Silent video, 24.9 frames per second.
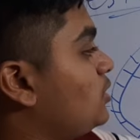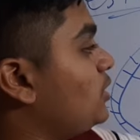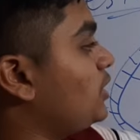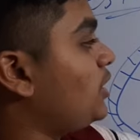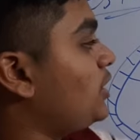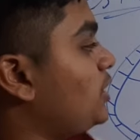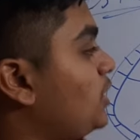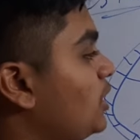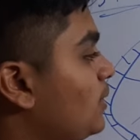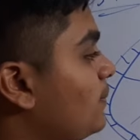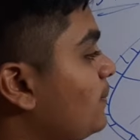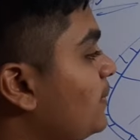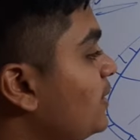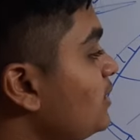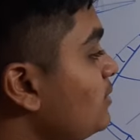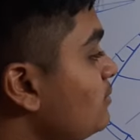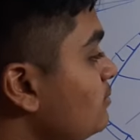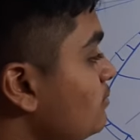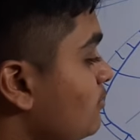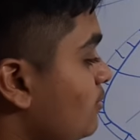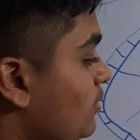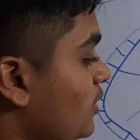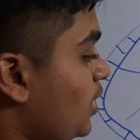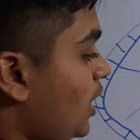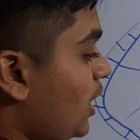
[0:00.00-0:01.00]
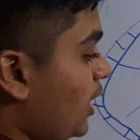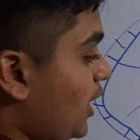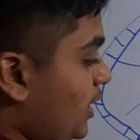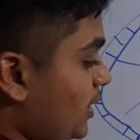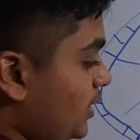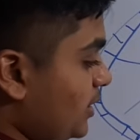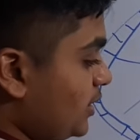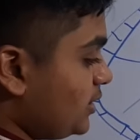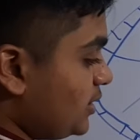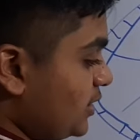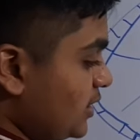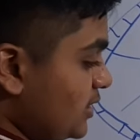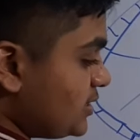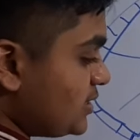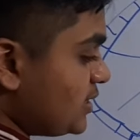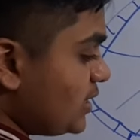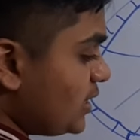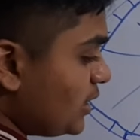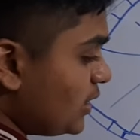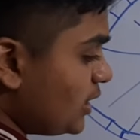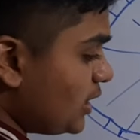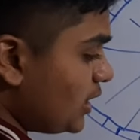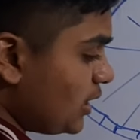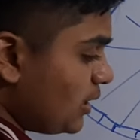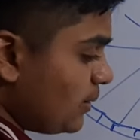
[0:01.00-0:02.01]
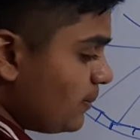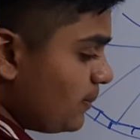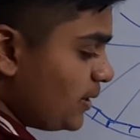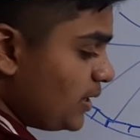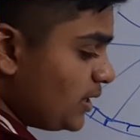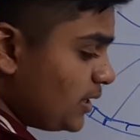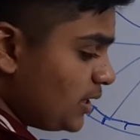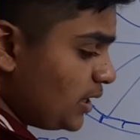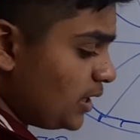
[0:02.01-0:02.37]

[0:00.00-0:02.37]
inhibin, and this inhibin